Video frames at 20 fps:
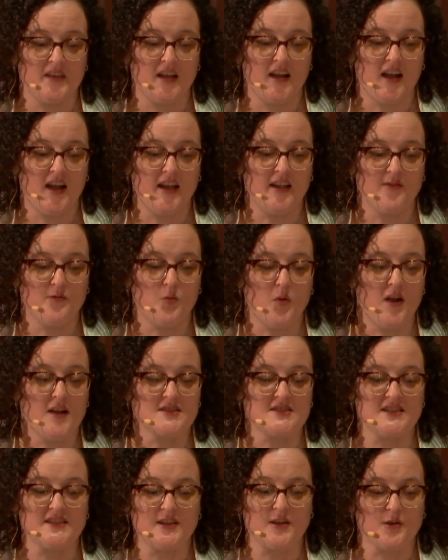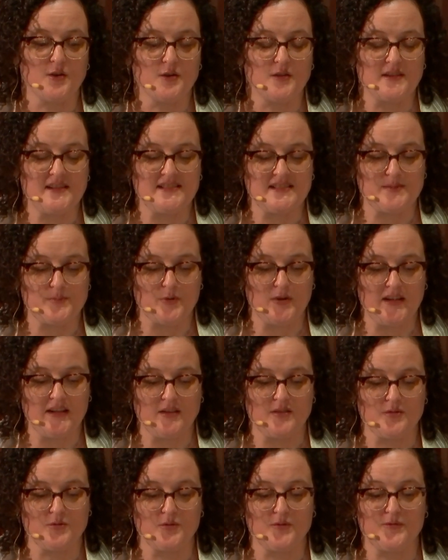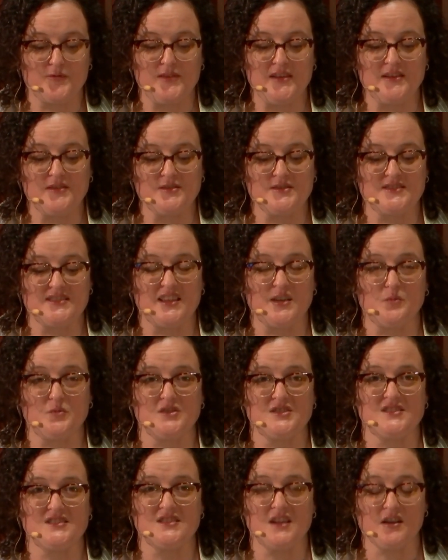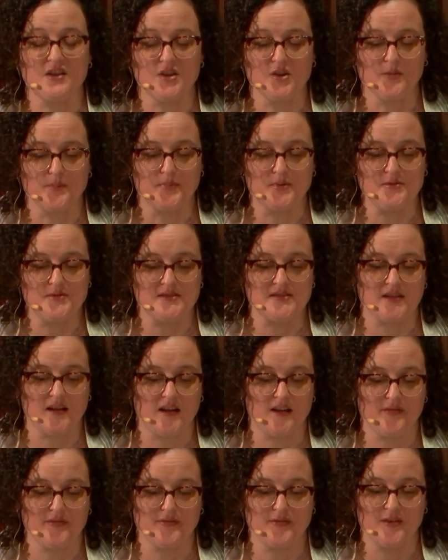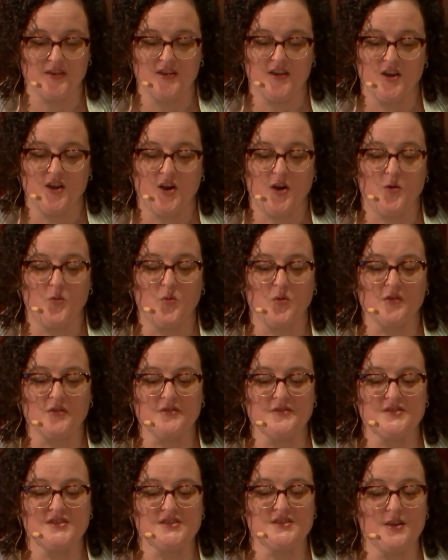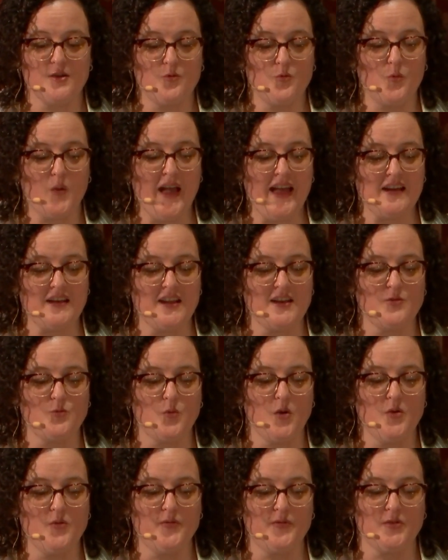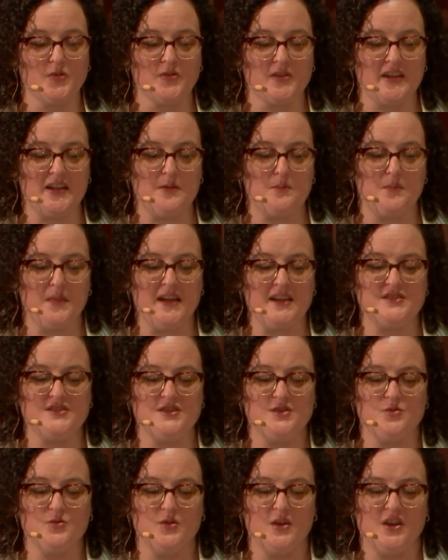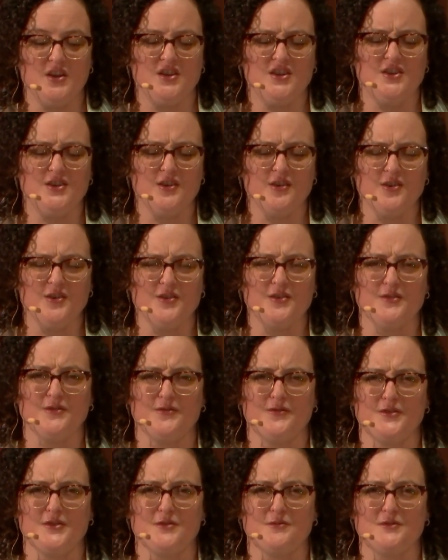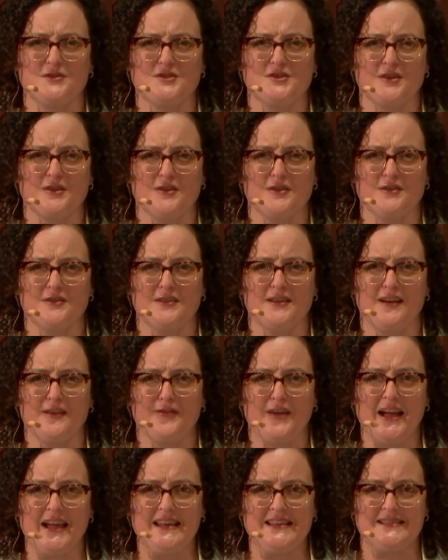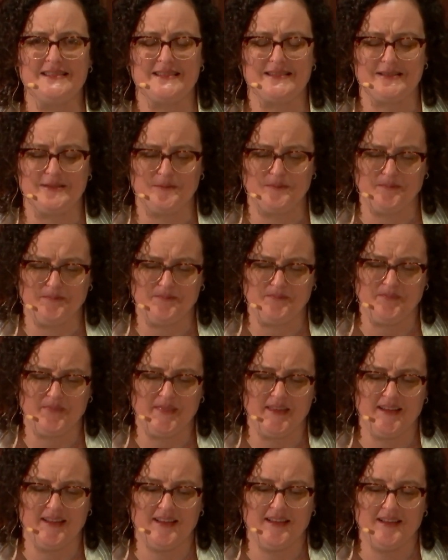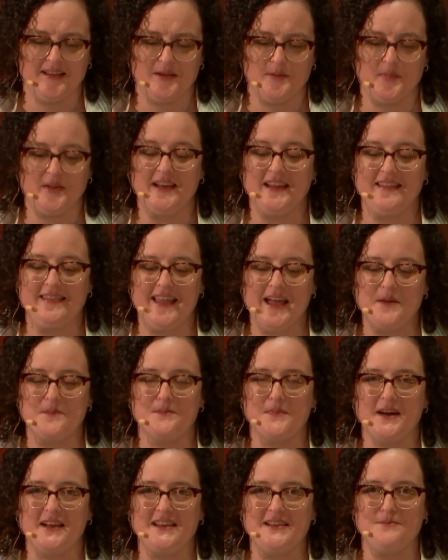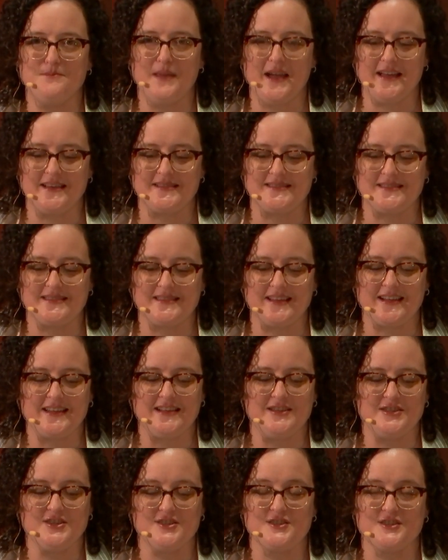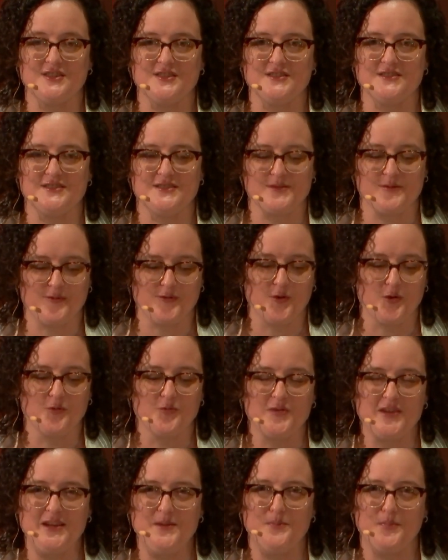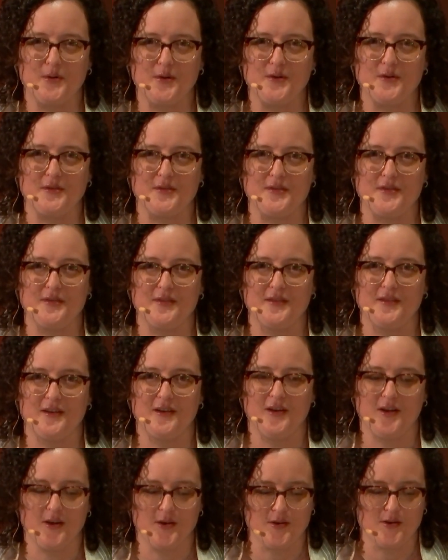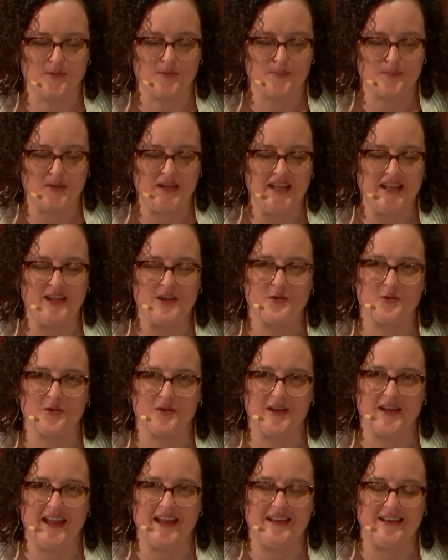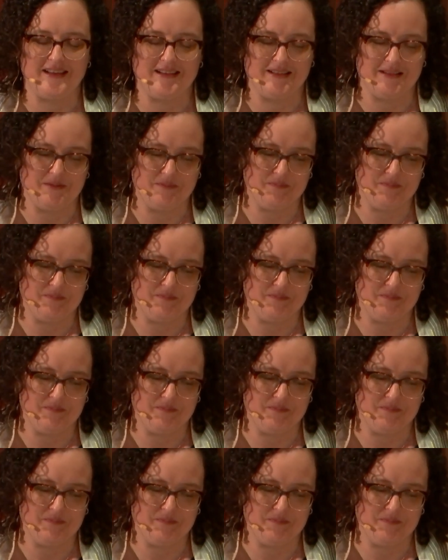I have walked in the early spring through fields that will suck your boots off, a world so wet and woeful it makes you yearn for the return of ice. But in that muddy mess, the conditions for rebirth are being created."